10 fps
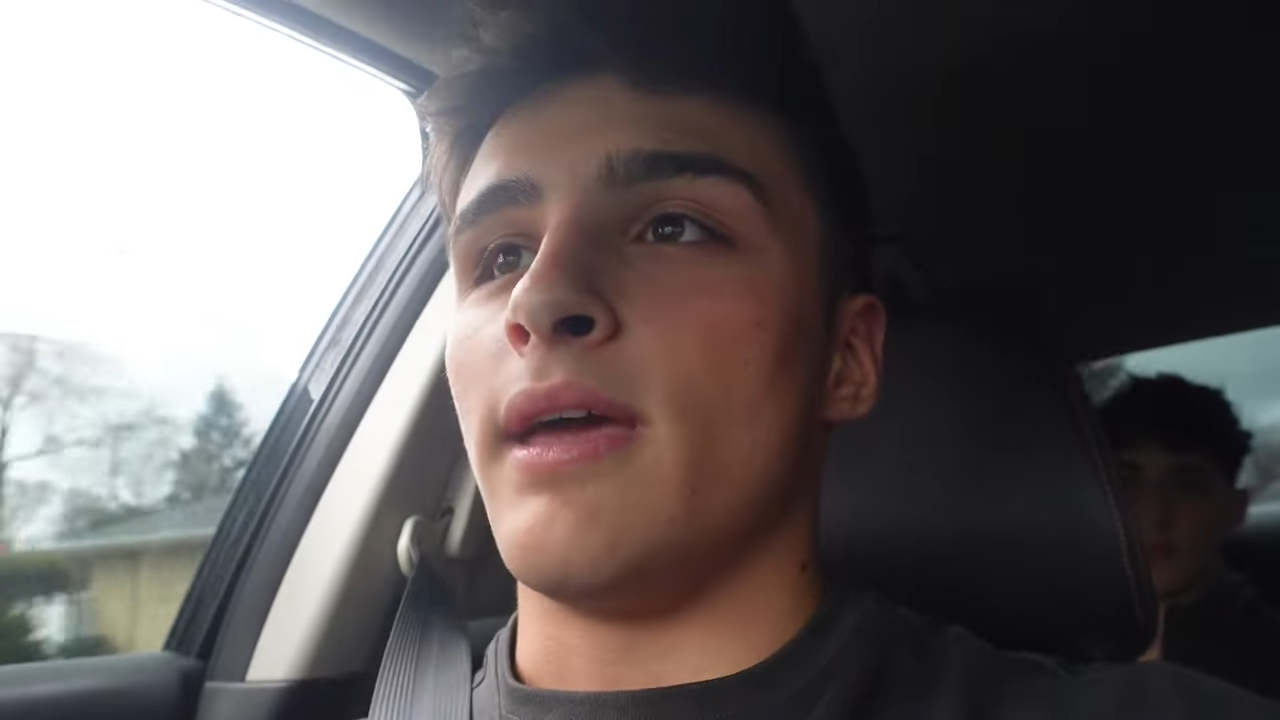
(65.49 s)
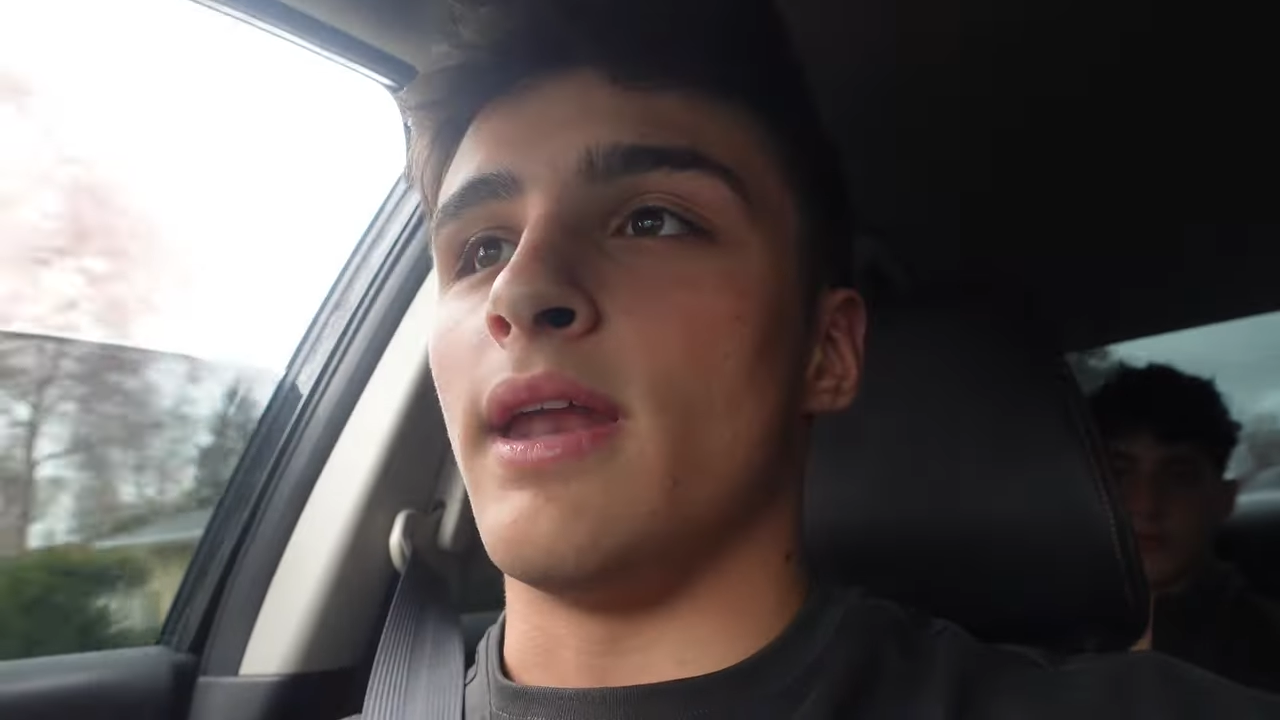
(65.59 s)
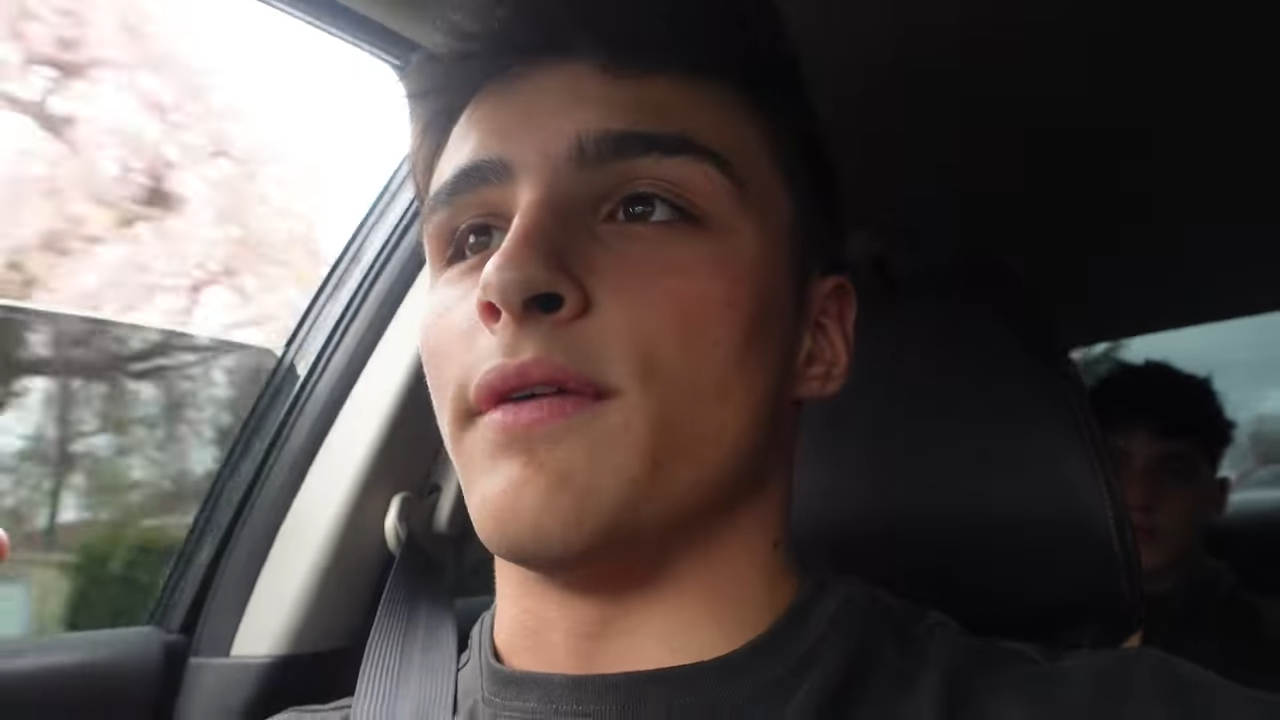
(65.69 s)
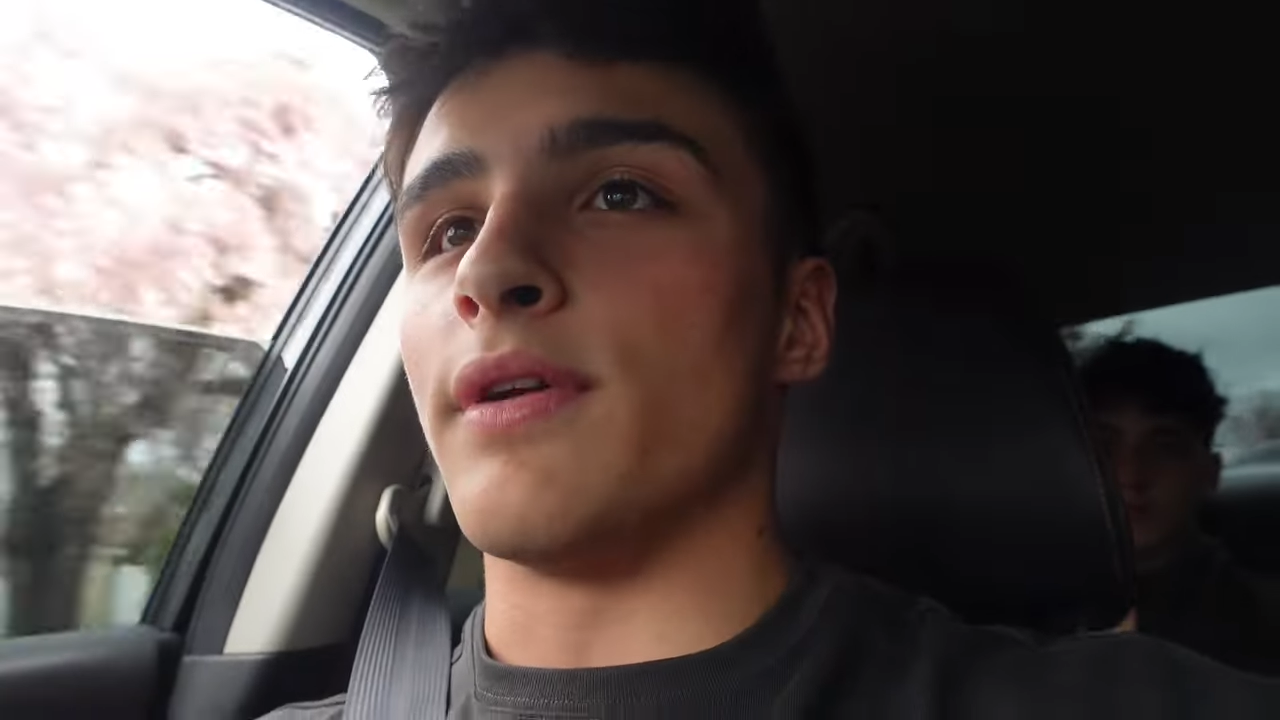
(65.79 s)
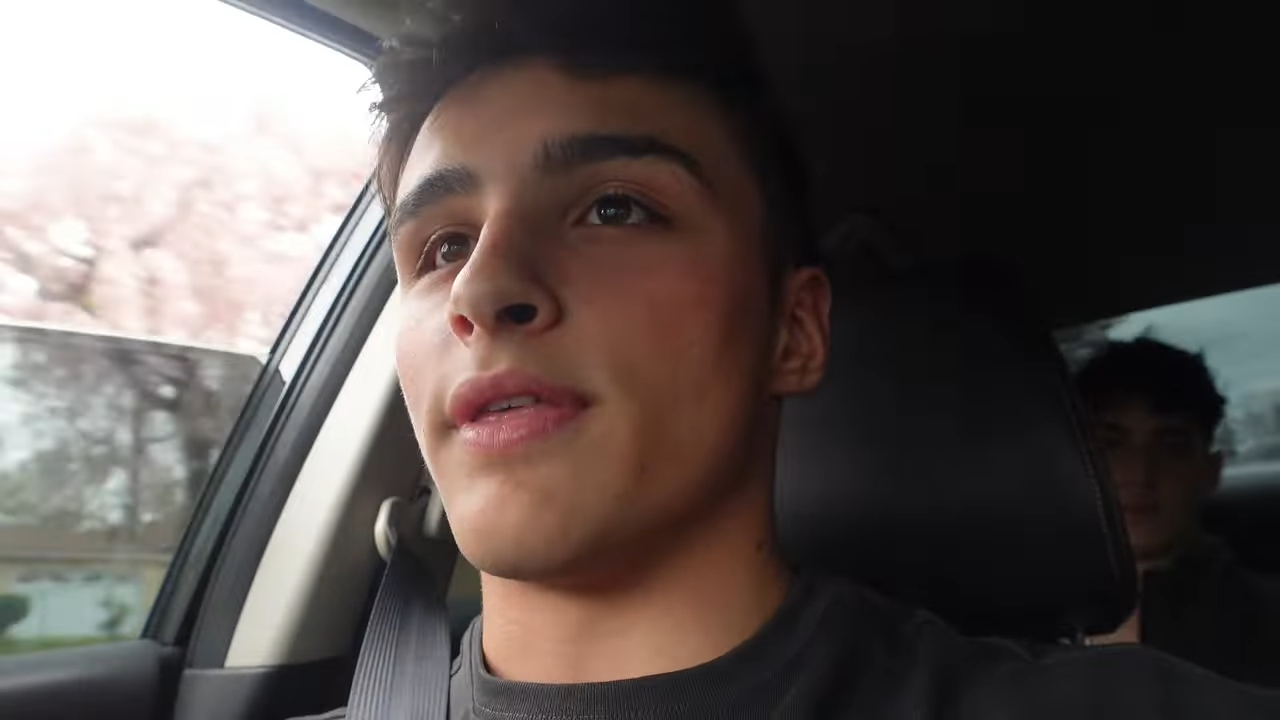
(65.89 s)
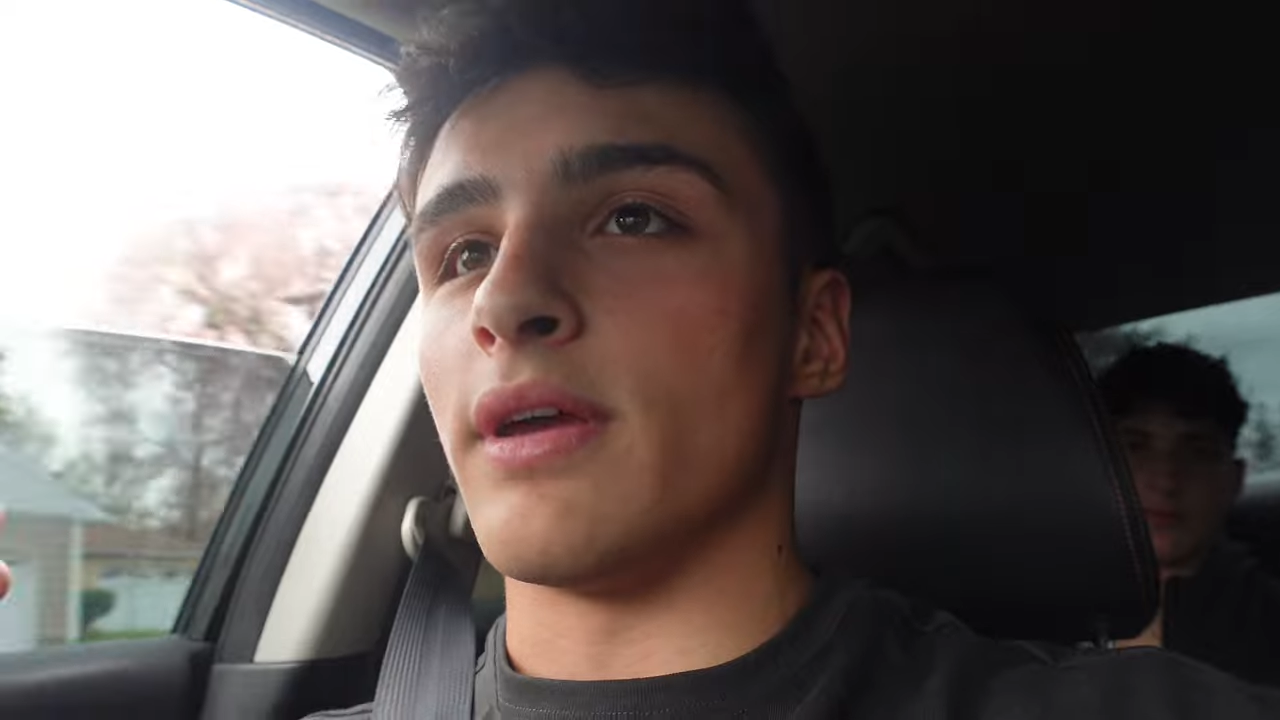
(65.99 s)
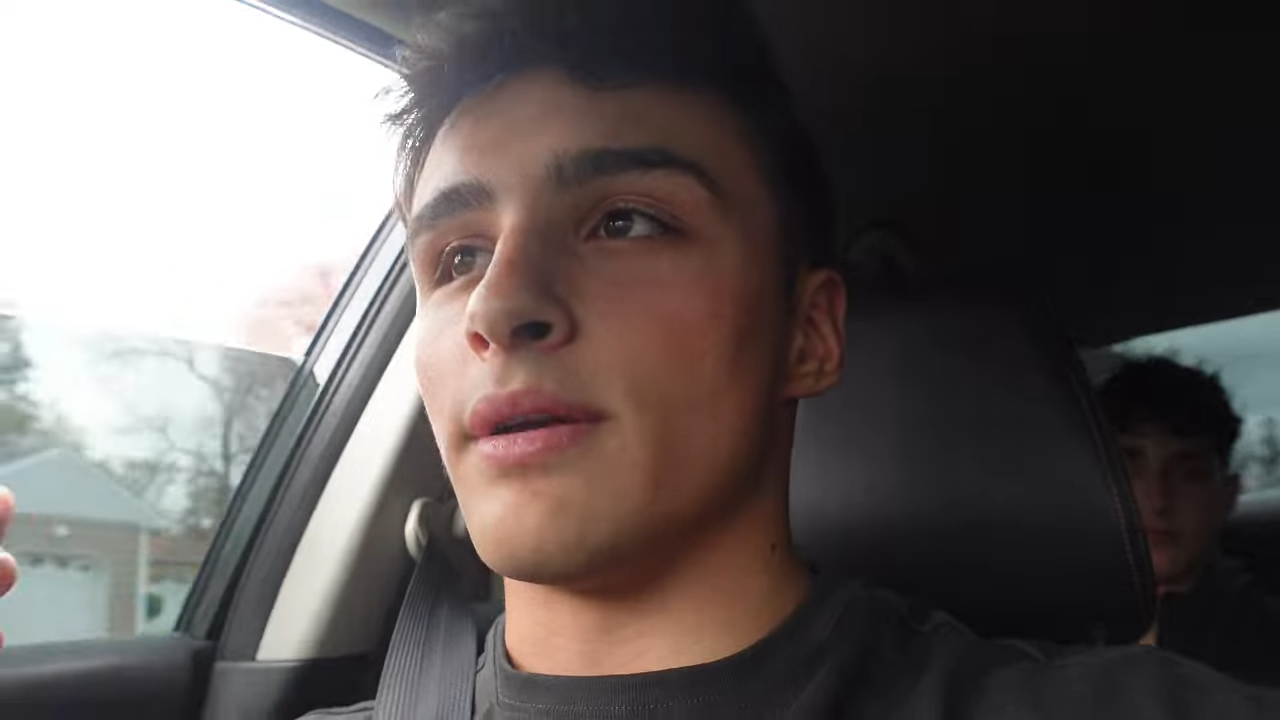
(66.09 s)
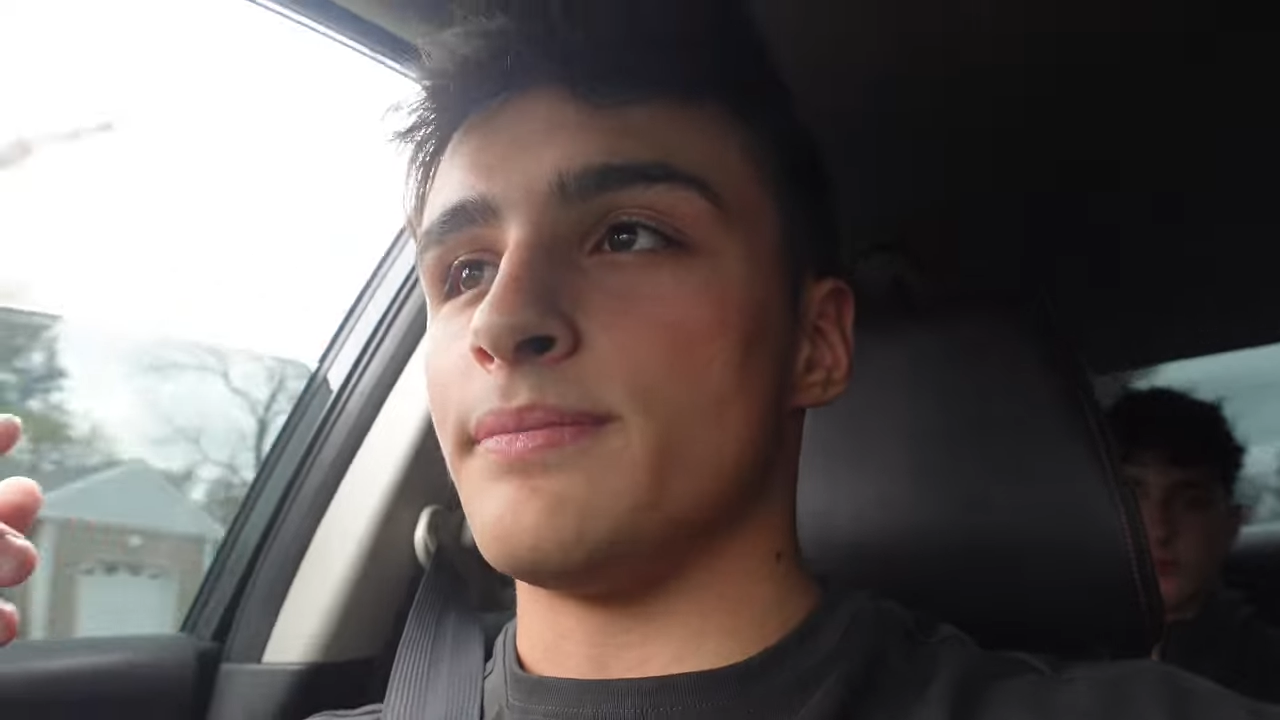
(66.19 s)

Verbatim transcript: and everything.